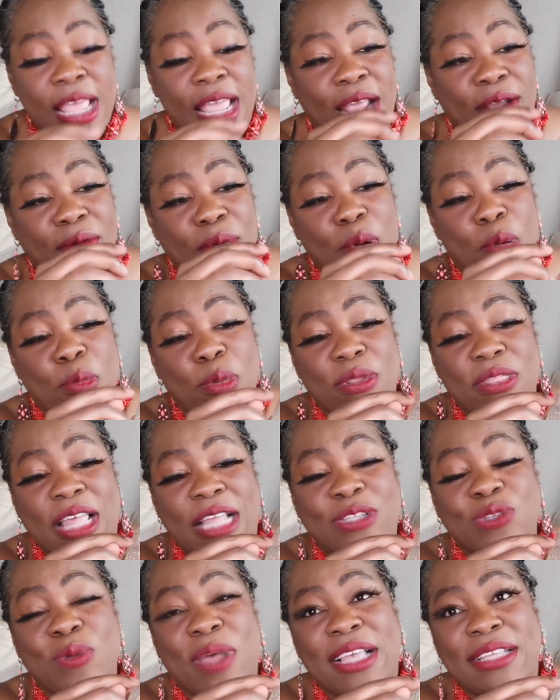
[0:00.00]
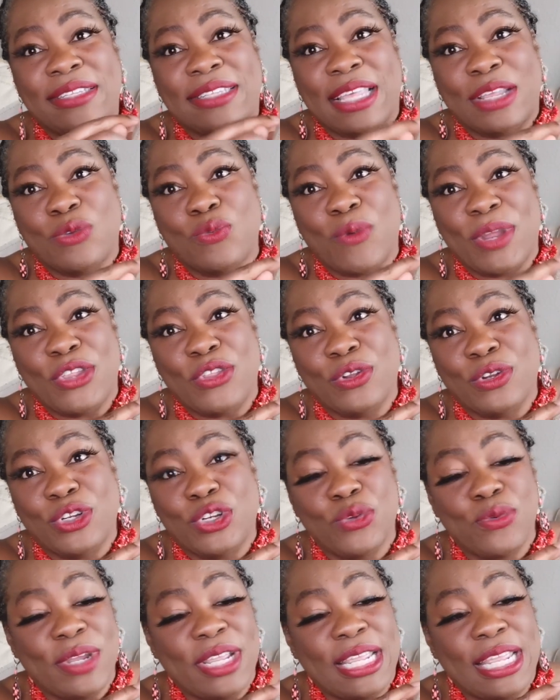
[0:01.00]
And remember, that's why I said when you're
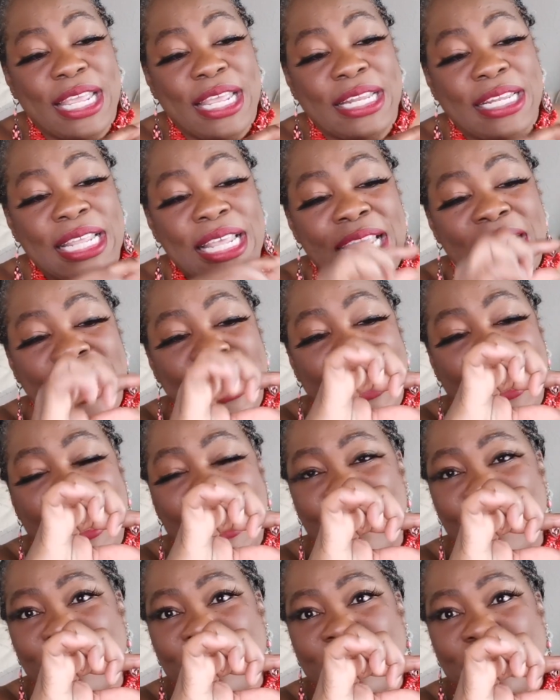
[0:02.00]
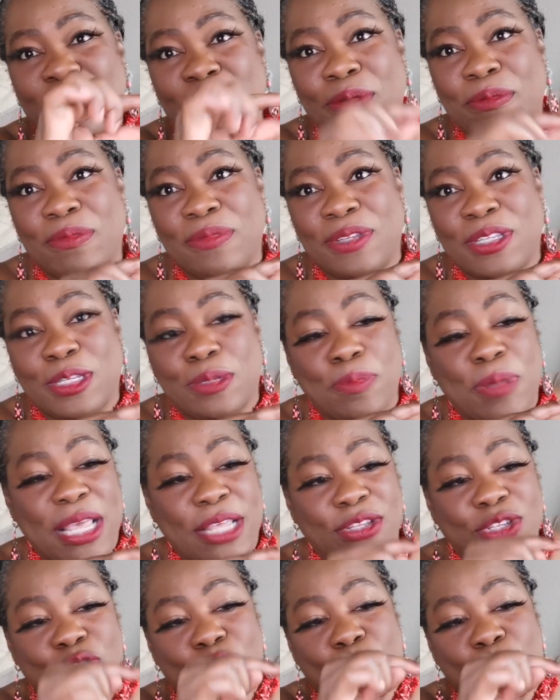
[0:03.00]
doing it, give some space.